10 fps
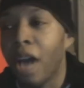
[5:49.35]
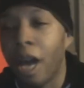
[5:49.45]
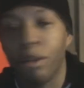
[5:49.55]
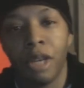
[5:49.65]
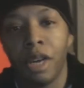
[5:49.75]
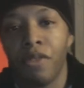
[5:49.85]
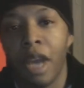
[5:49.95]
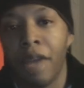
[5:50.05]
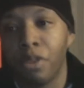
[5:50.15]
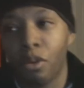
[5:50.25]
I don't care if
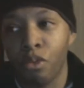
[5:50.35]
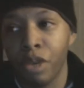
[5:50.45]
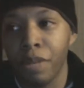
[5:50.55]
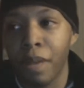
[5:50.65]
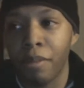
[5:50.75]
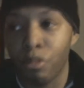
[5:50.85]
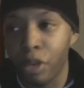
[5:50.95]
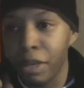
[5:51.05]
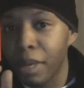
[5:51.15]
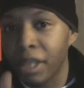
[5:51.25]
you have to remix,
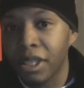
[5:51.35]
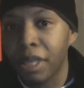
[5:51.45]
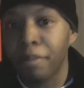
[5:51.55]
remix